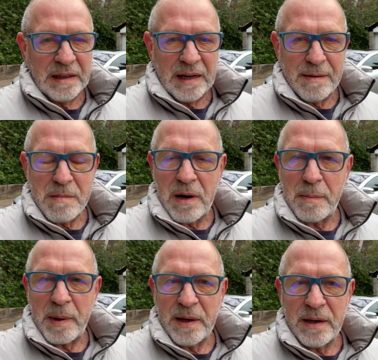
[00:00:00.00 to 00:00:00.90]
in my
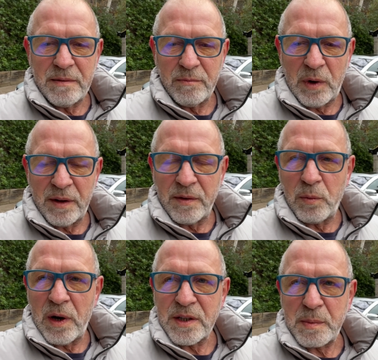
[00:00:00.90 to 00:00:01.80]
opinion, one of the
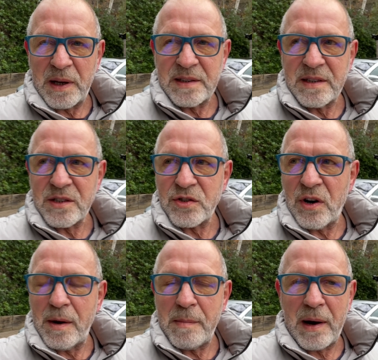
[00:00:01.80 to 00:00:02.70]
worst places to
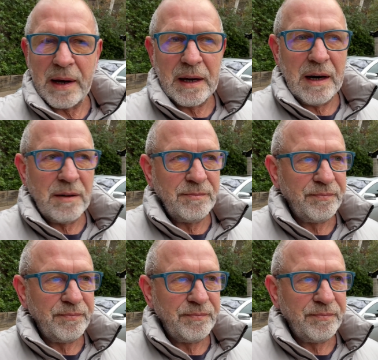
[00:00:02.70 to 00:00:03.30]
try and buy a car.